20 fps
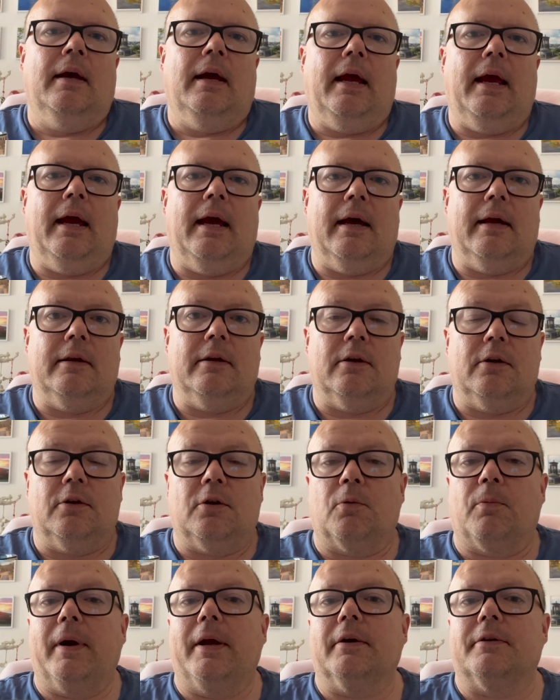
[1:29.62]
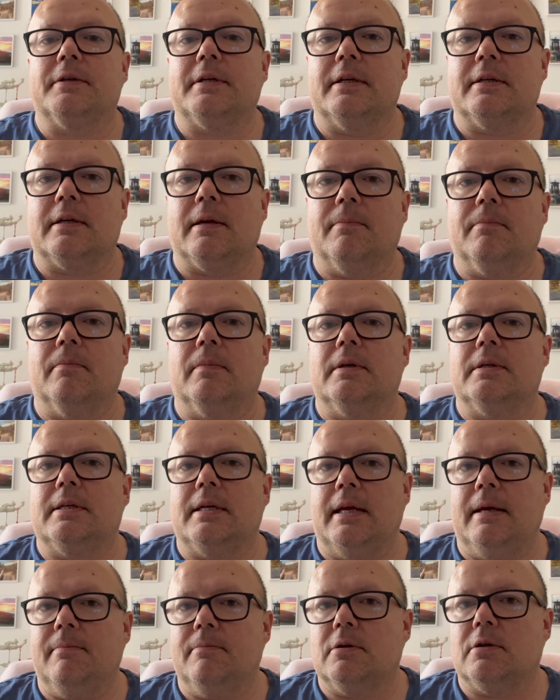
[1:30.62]
And the rail system
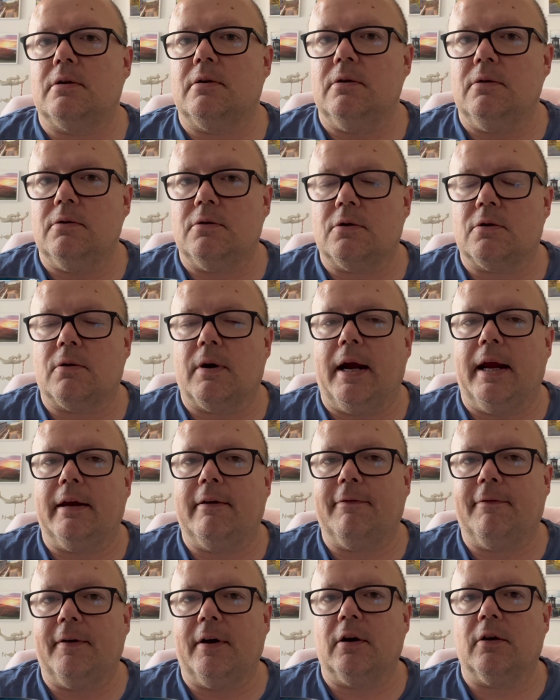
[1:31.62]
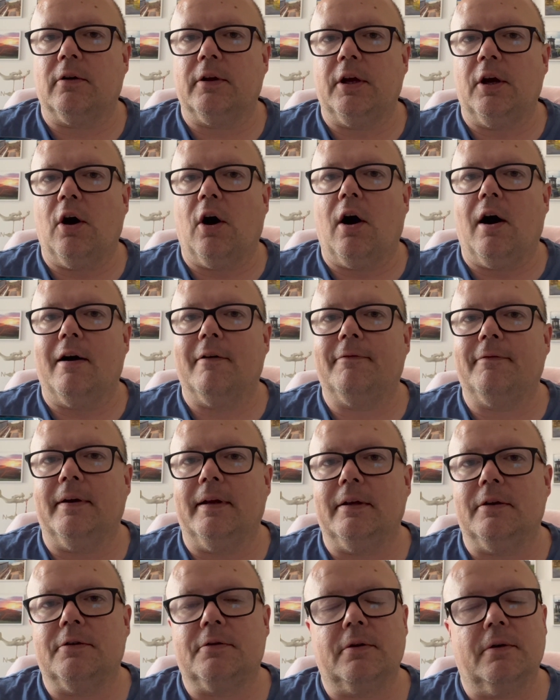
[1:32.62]
seems to strike fairly
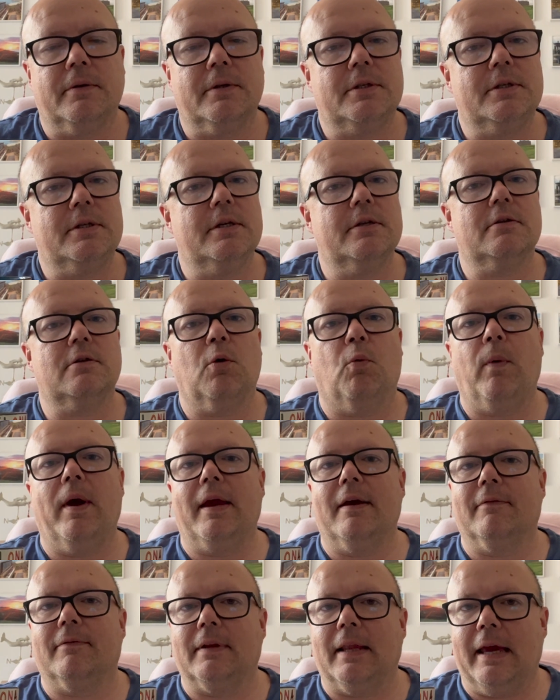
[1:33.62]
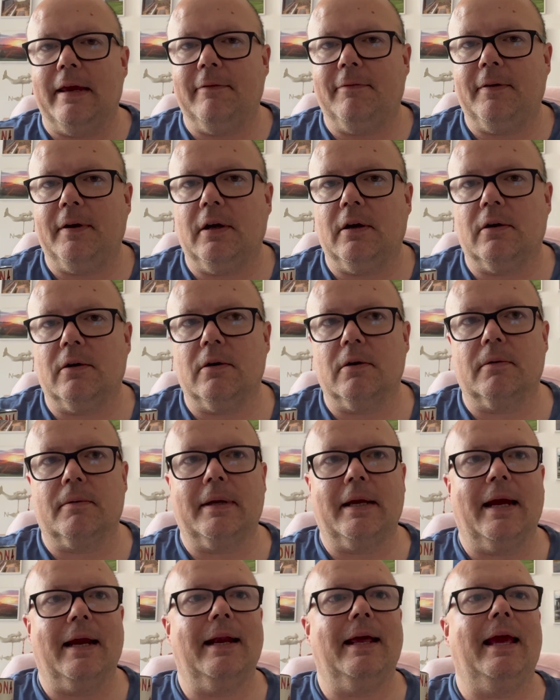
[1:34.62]
often. So it's just a way of life here.
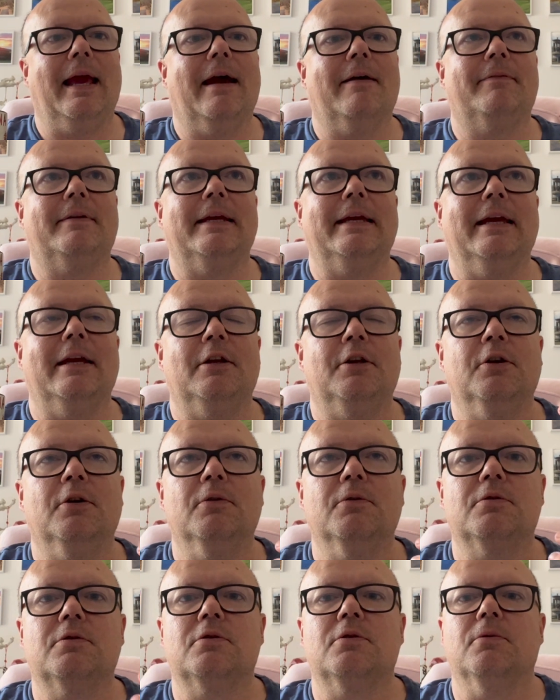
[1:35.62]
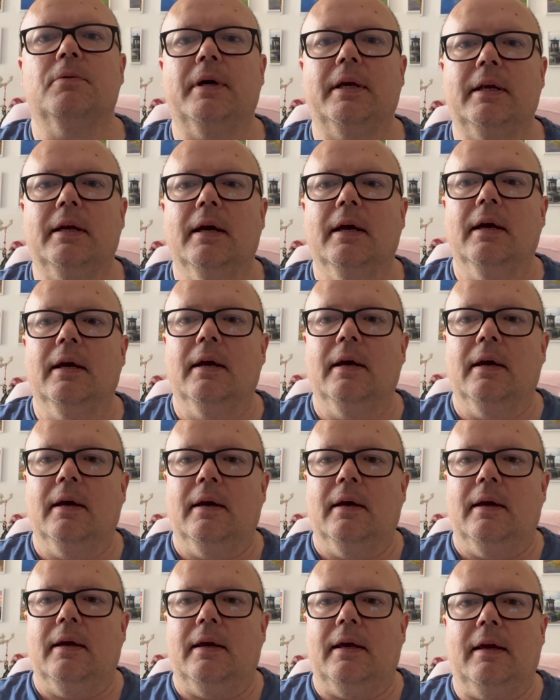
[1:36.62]
Kind of have to get used to it
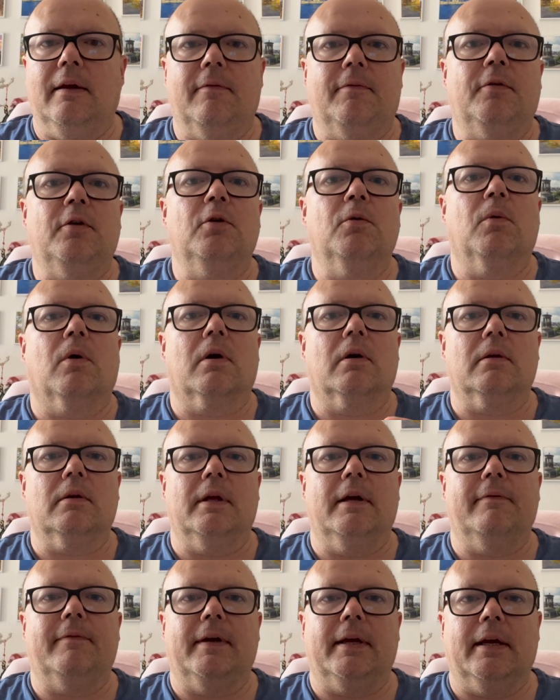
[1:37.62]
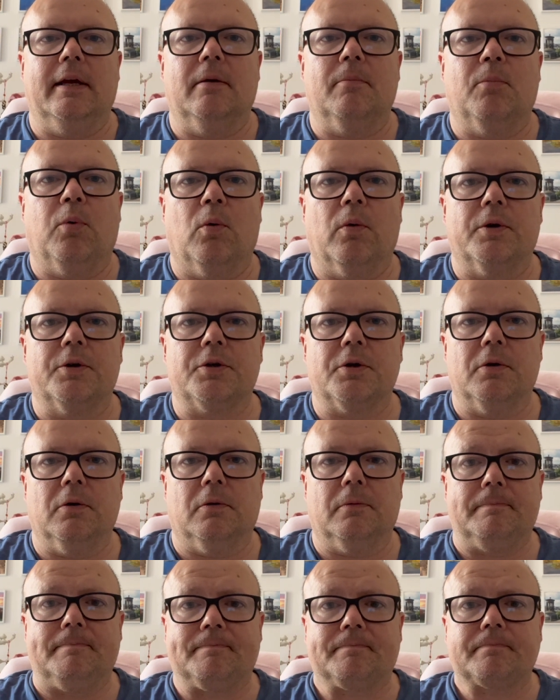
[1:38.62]
if you are living in
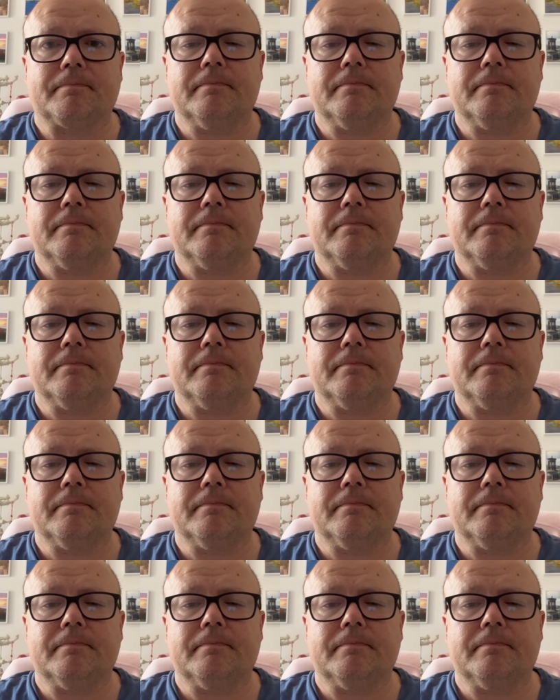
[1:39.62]
Portugal.